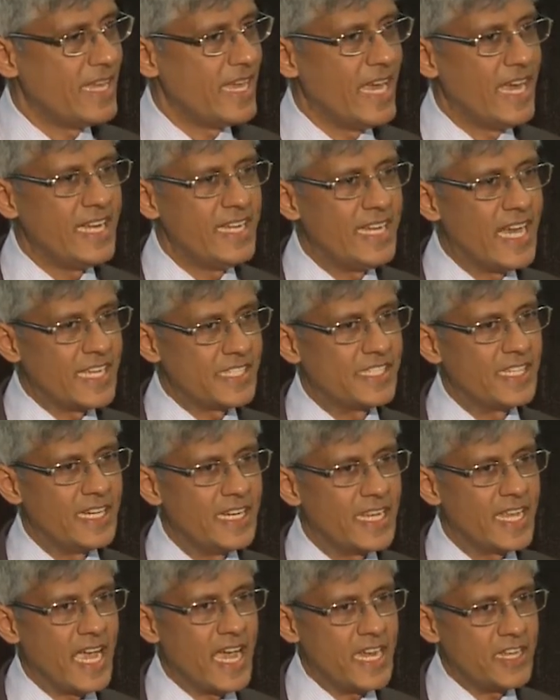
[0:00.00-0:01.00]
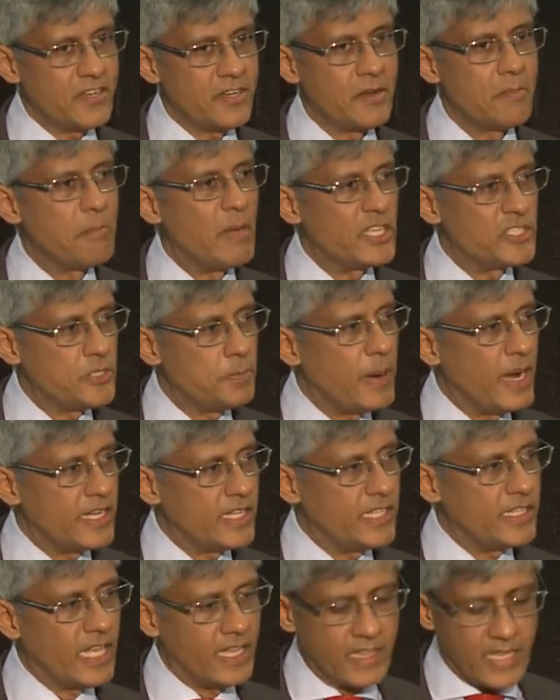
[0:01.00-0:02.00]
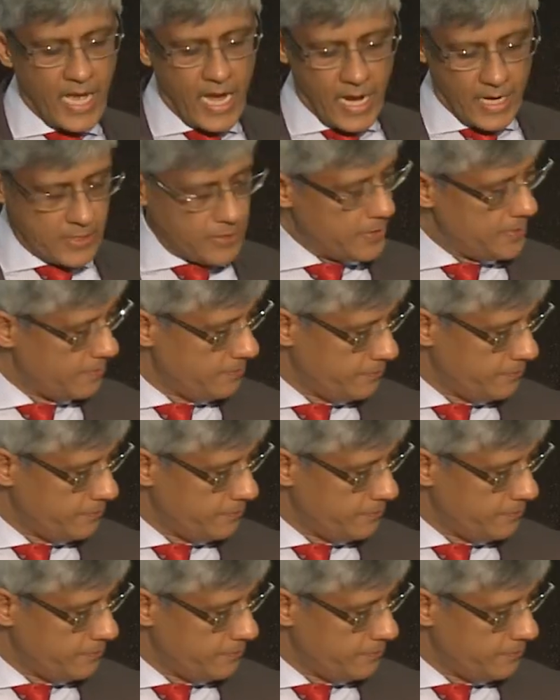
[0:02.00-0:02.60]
It doesn't get much better than that.